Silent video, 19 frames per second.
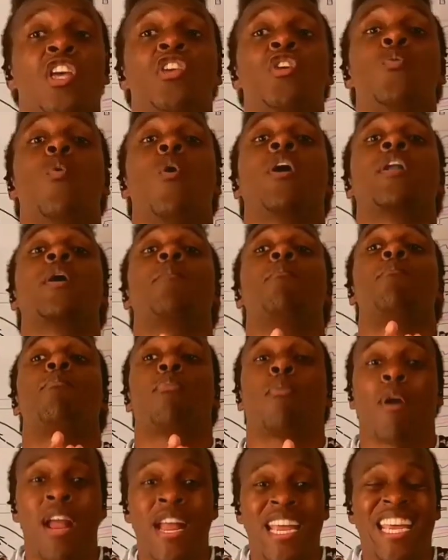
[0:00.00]
you want to
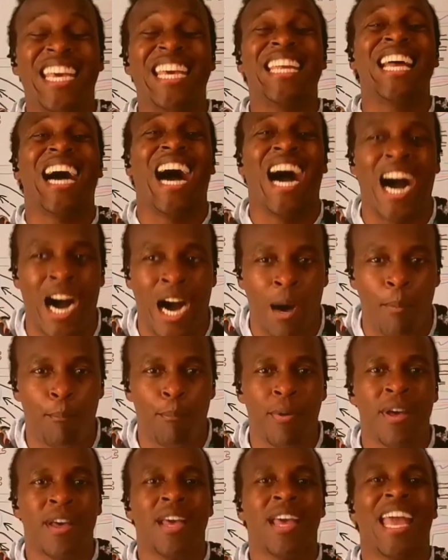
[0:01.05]
break it
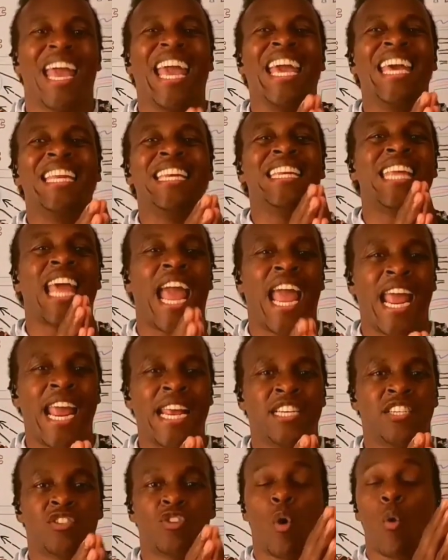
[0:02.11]
up in
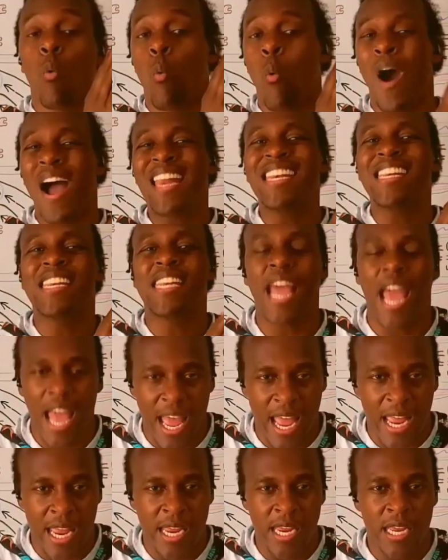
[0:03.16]
days. So one
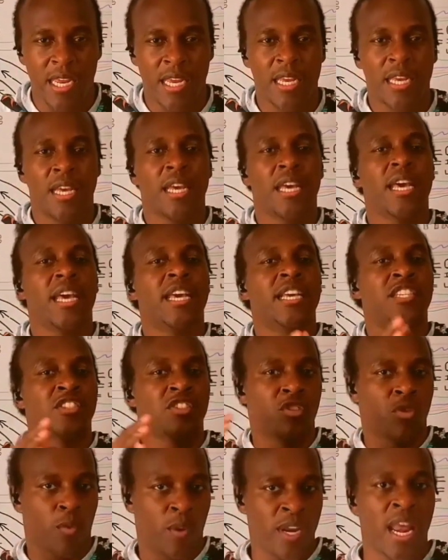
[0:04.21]
day is
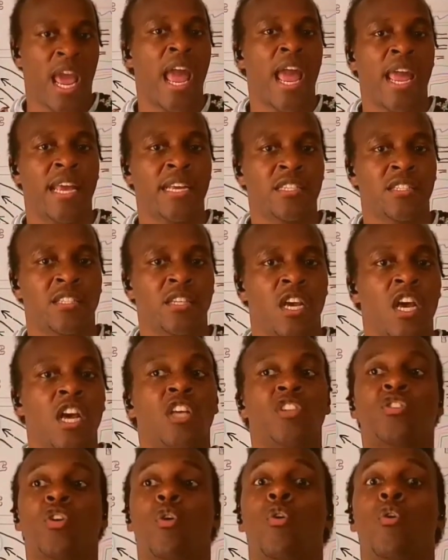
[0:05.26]
3 days.
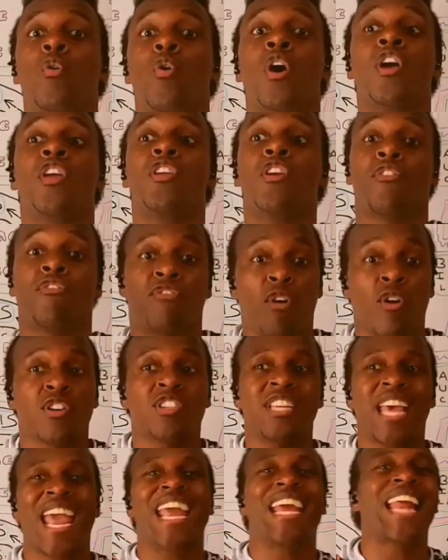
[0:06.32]
So your
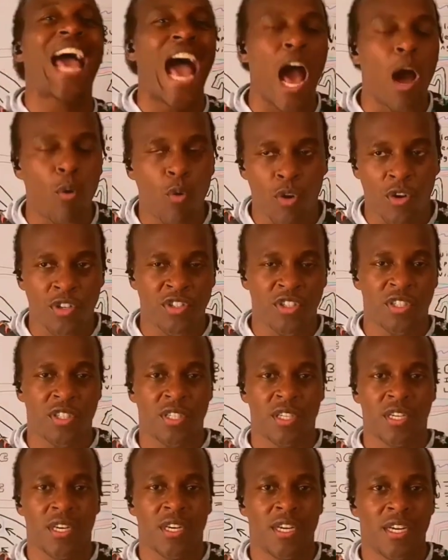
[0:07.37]
first 8
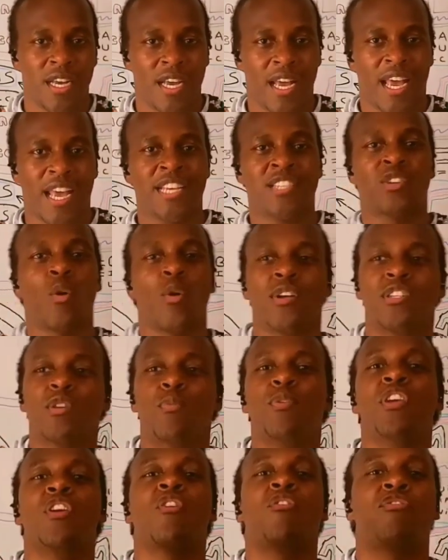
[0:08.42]
hours is going to be
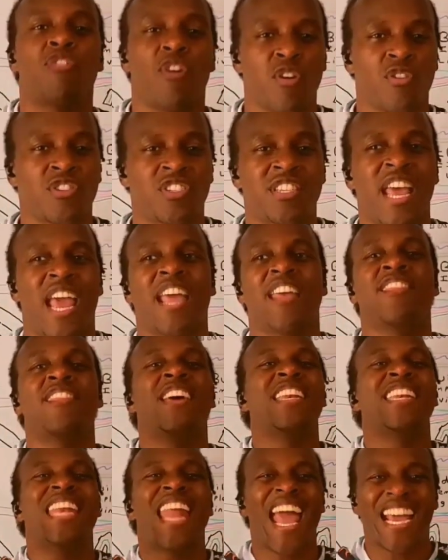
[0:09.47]
your first day. The
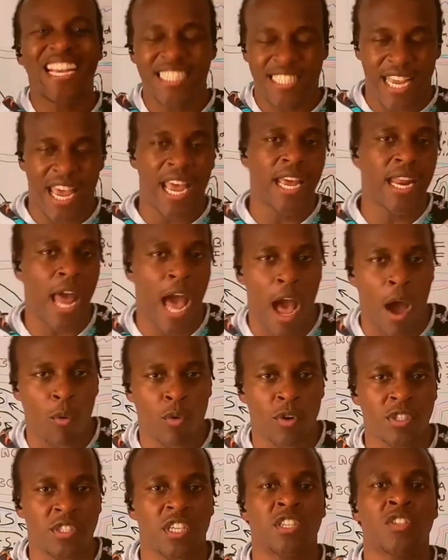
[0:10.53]
next 8
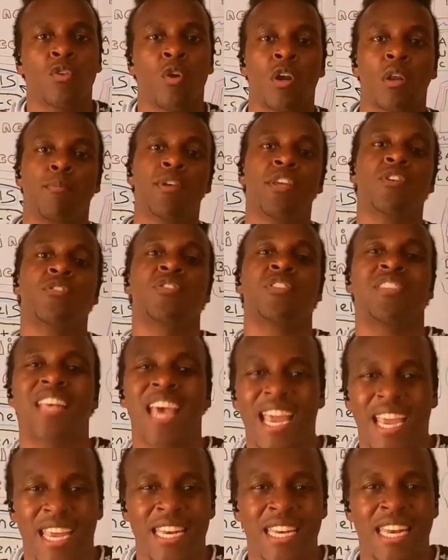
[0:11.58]
hours is going to be your
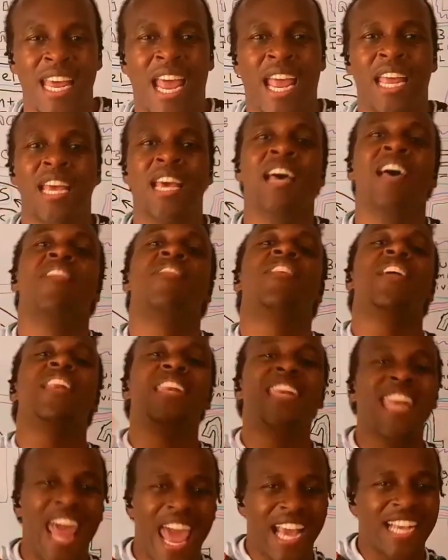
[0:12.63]
second day. The
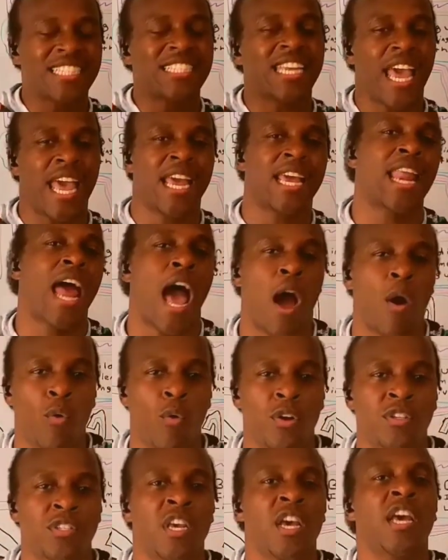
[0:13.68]
next 8
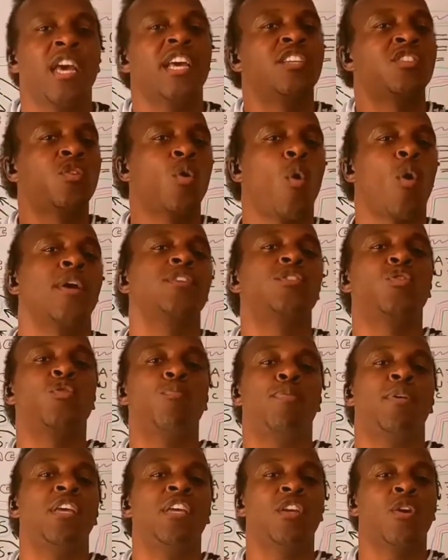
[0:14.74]
hours is going to
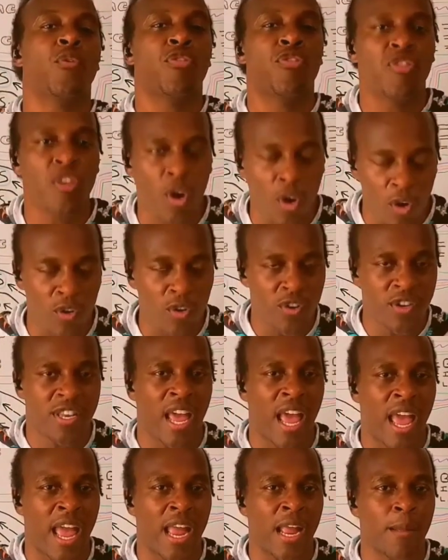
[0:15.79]
be your third
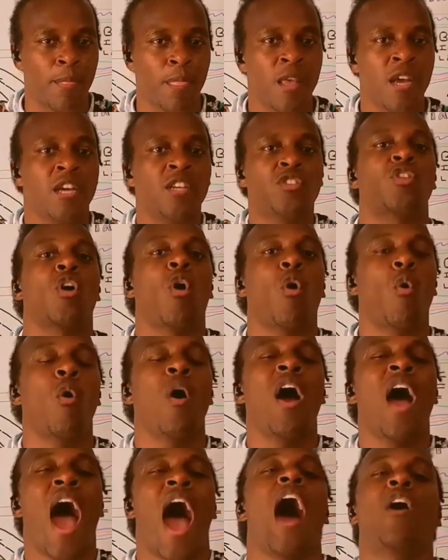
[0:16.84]
day. So
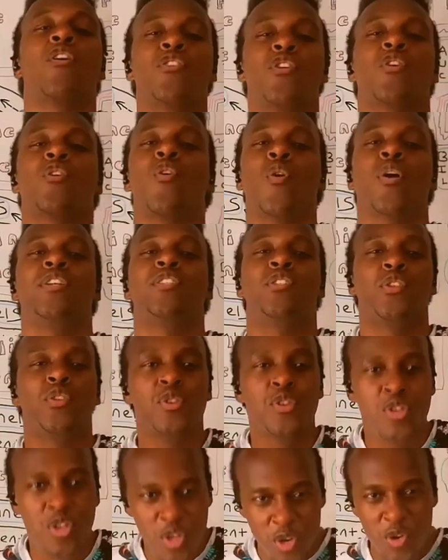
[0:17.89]
how you're going to
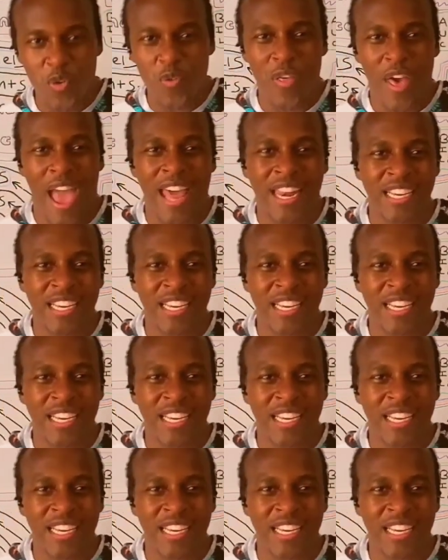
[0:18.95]
do that